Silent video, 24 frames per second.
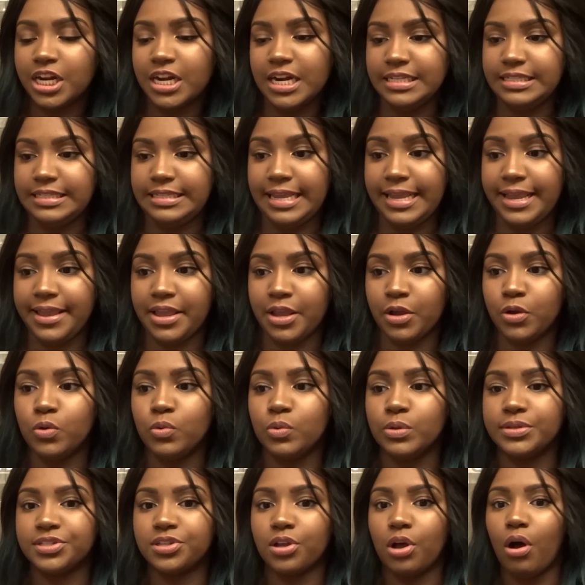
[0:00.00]
started singing, who
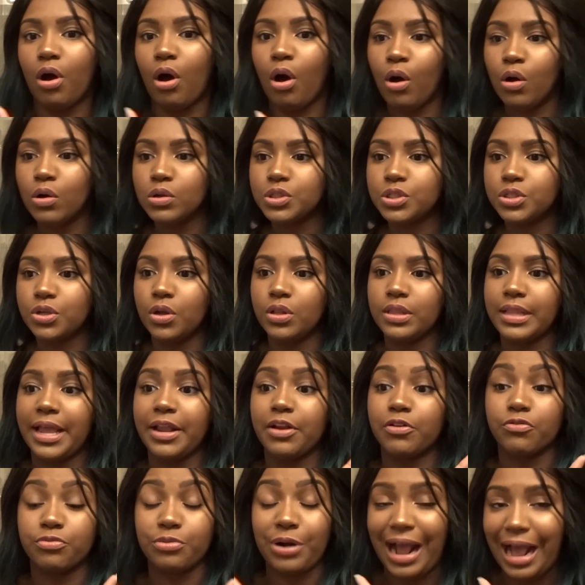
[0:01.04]
was also
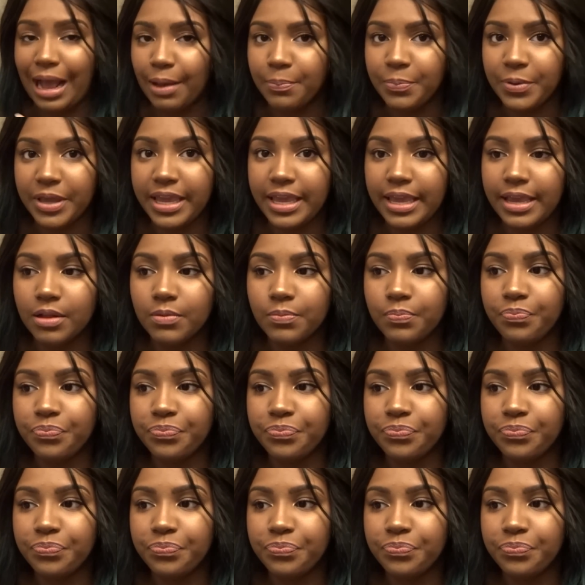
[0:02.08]
like rapping,